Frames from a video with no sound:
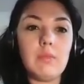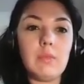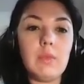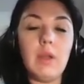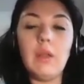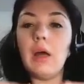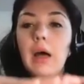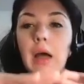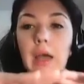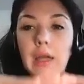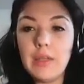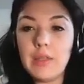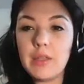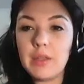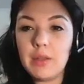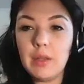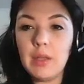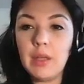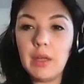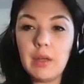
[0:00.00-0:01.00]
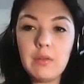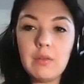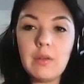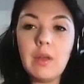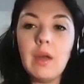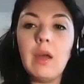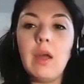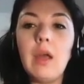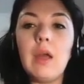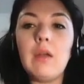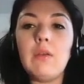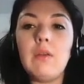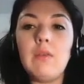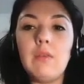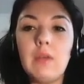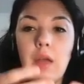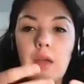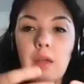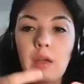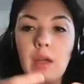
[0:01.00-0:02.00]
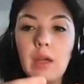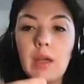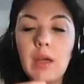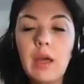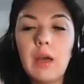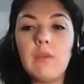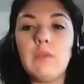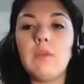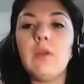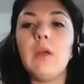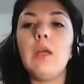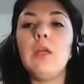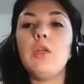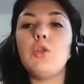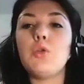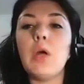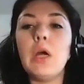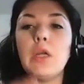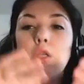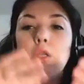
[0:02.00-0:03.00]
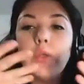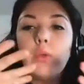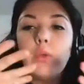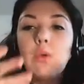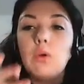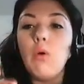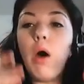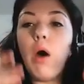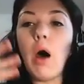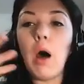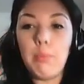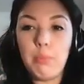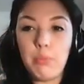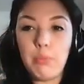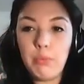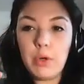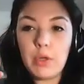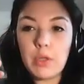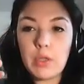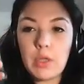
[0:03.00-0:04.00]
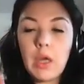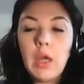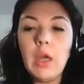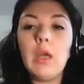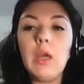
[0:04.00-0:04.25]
light, yes, and as any gas, it tries to go upward.